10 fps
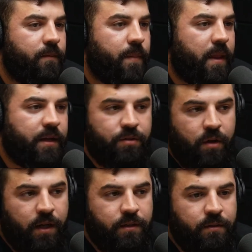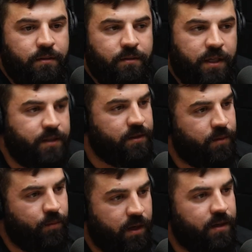it's not
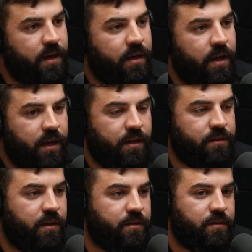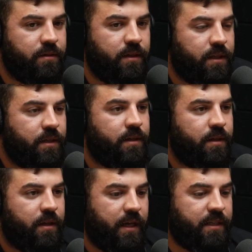teaching someone a technique.
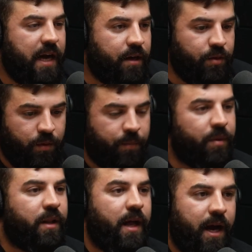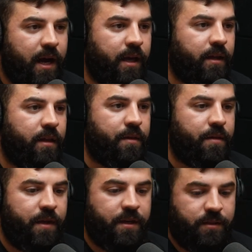It's how do you apply
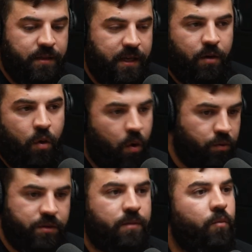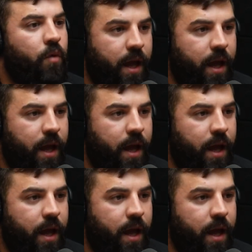this in a wholesome